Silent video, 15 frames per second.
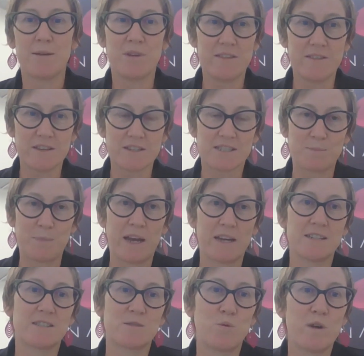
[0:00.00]
In the
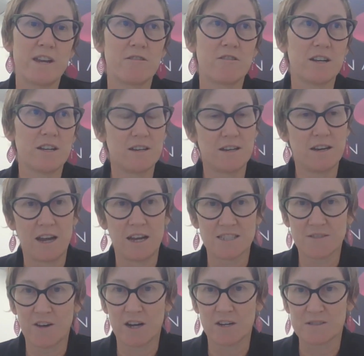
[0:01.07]
space we're in,
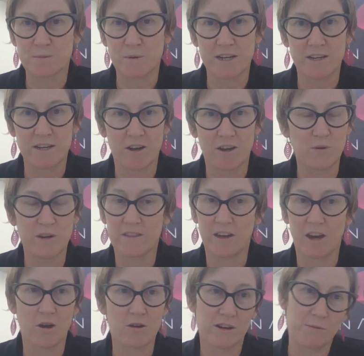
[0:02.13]
as far as we know, we're the
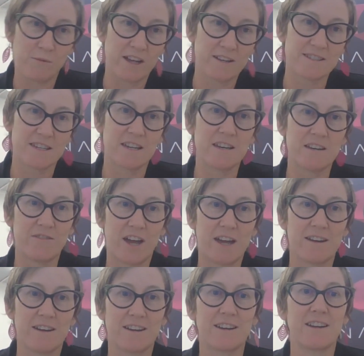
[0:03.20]
only ones
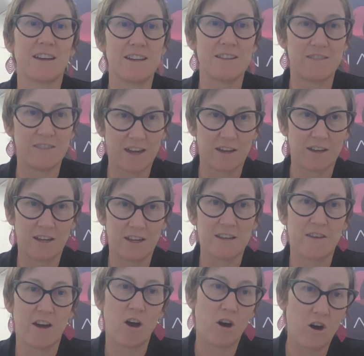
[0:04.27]
innovating in
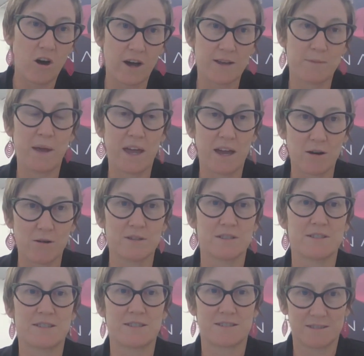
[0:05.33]
the high
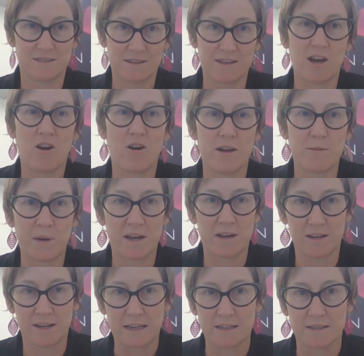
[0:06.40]
powered
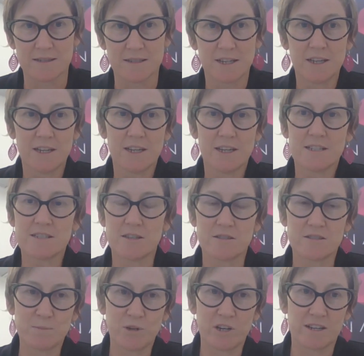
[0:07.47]
end. So
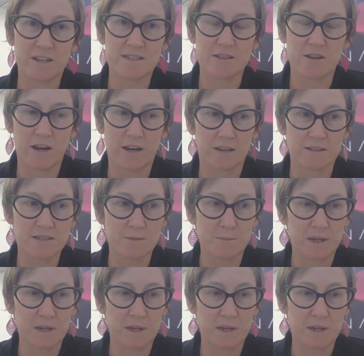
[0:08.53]
it's pretty exciting to